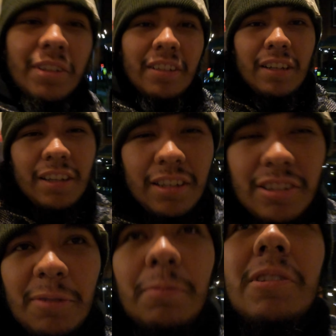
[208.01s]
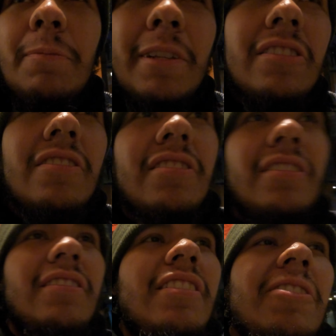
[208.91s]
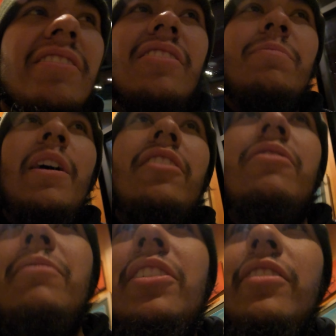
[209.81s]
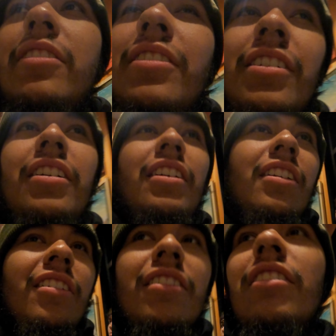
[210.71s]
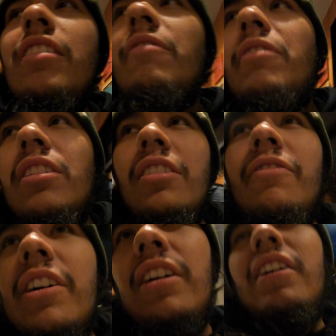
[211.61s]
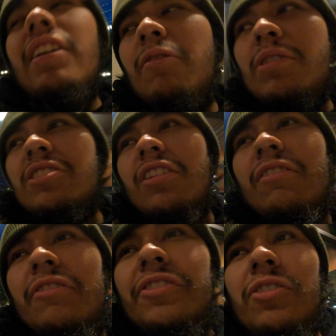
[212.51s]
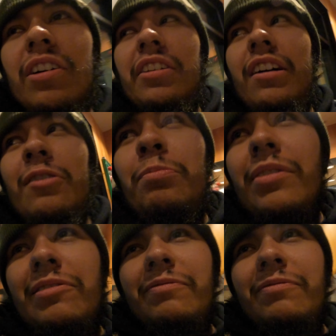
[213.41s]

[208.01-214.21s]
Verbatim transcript: in the uh, uh, soap dispensers in Chris's bathroom either. I'm gonna leave a uh, one-star review on Yelp